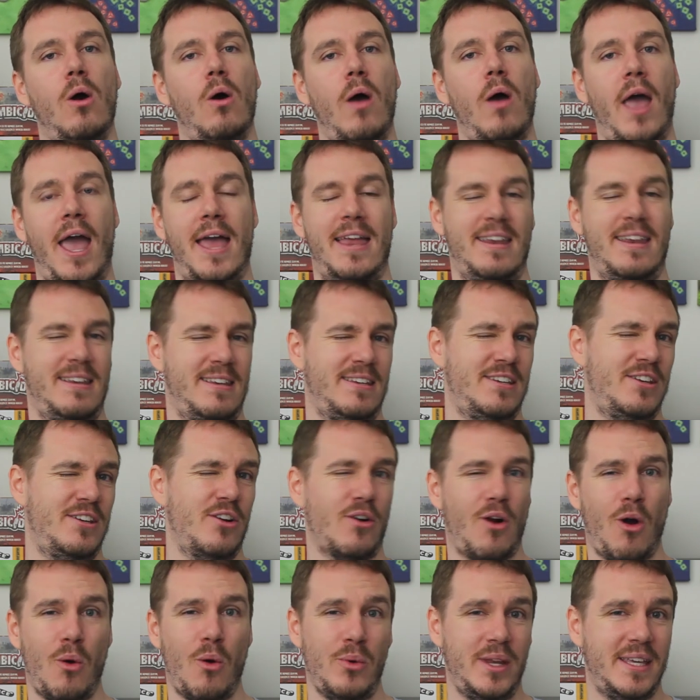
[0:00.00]
and
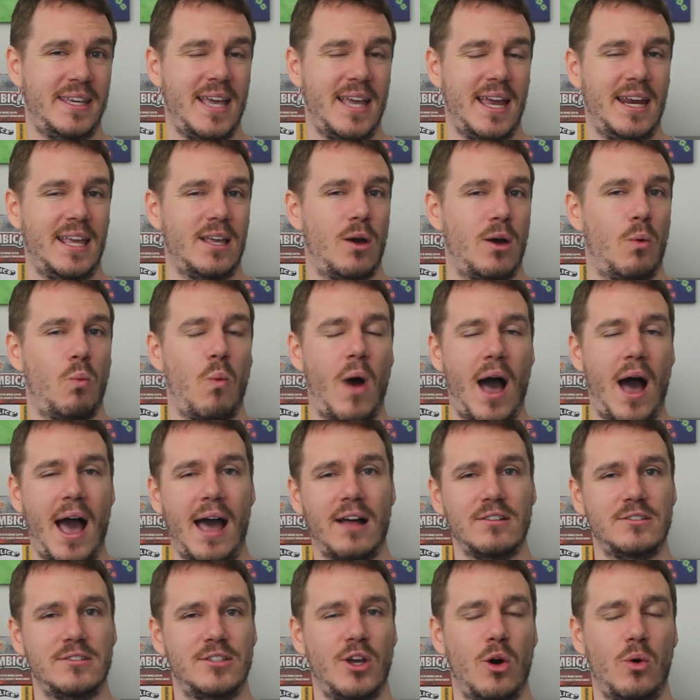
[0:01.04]
you're only getting a
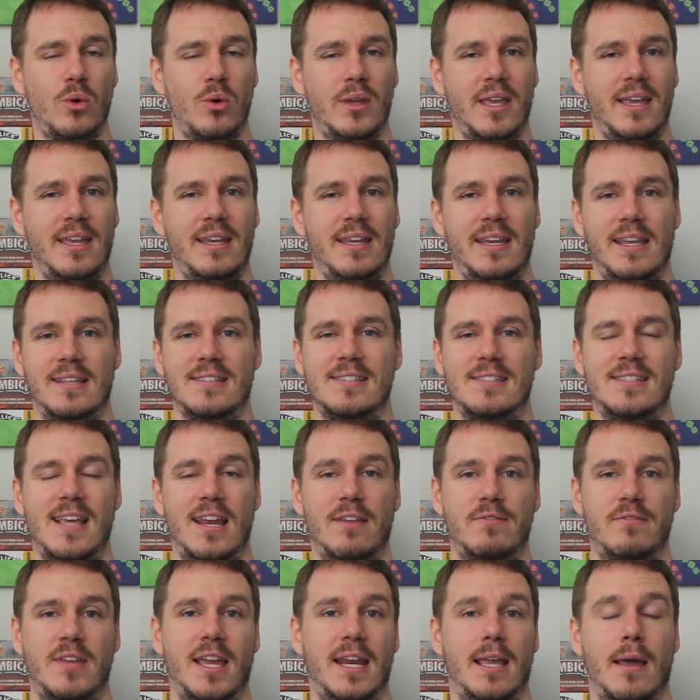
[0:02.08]
wild token instead
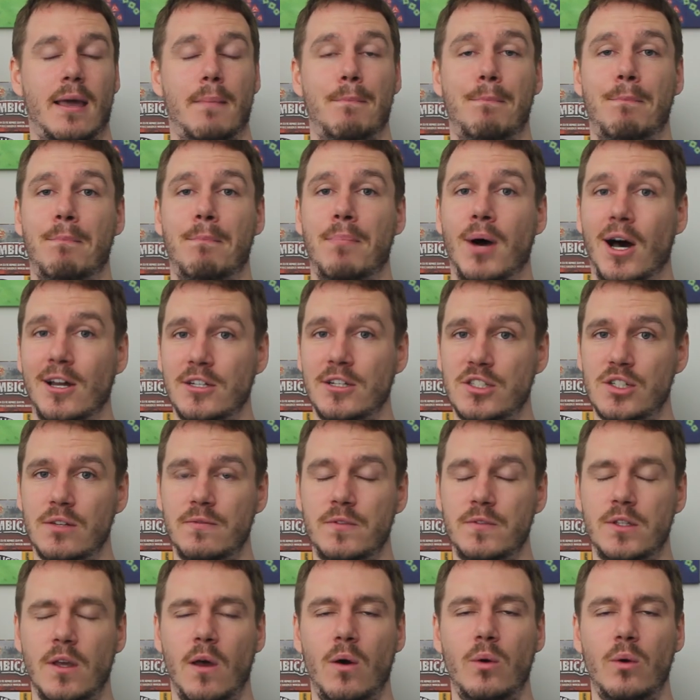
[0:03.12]
of getting a bunch of
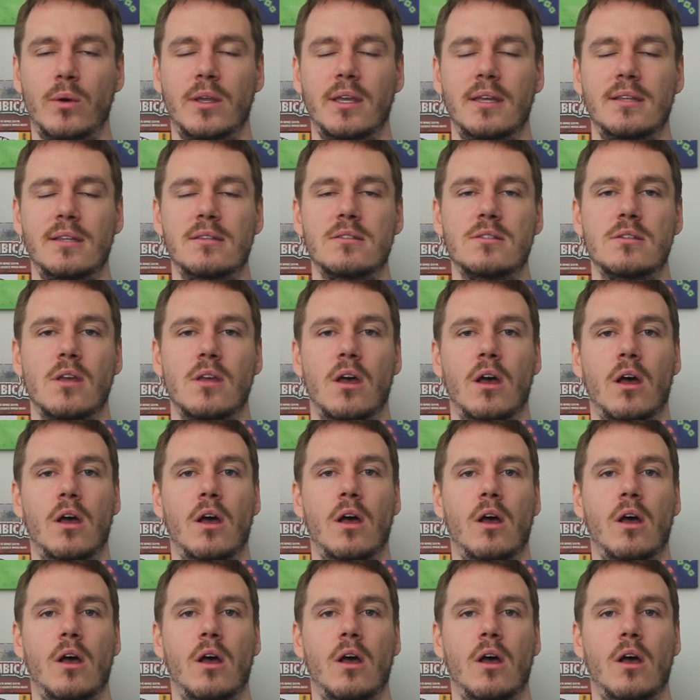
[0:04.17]
tokens,